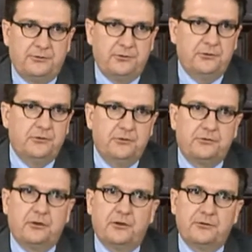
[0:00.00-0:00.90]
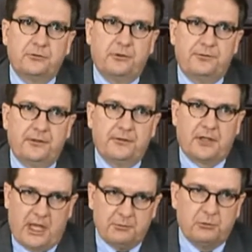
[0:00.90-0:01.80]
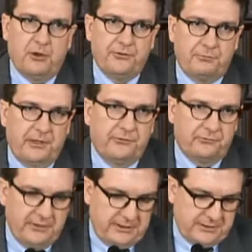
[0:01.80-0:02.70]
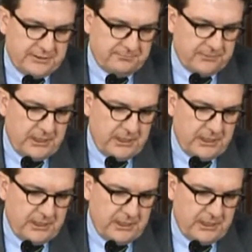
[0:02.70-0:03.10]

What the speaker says: to use drones within the Commonwealth of Pennsylvania,